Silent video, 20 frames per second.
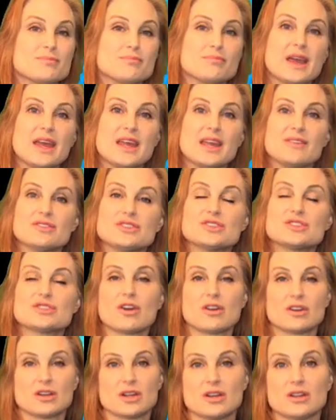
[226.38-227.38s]
it may even
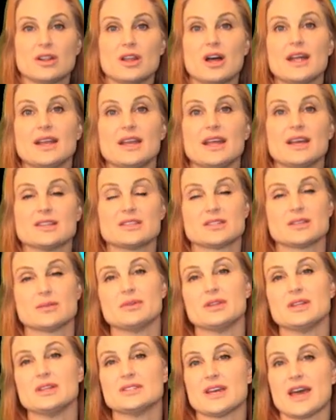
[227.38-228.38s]
start declining as
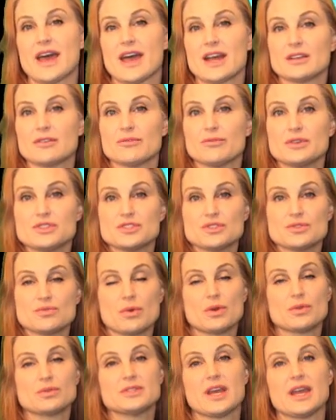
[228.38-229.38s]
some of these active regions
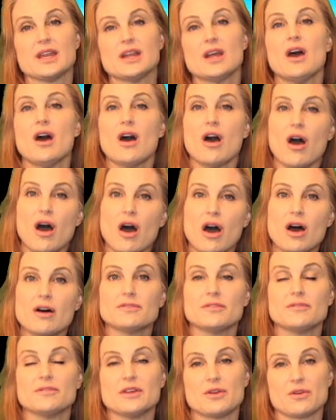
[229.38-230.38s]
rotate
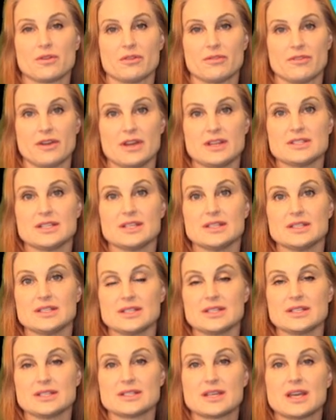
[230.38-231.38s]
off of the Earth-facing
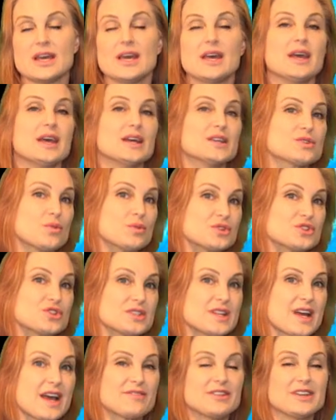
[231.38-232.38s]
disk. So we'll
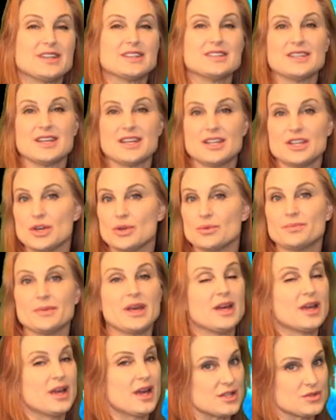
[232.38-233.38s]
just have to continue
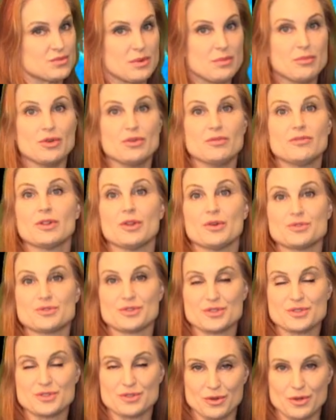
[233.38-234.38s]
as we move
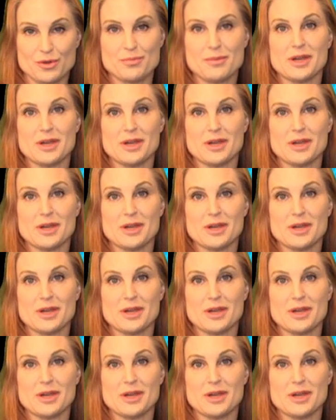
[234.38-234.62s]
closer to solar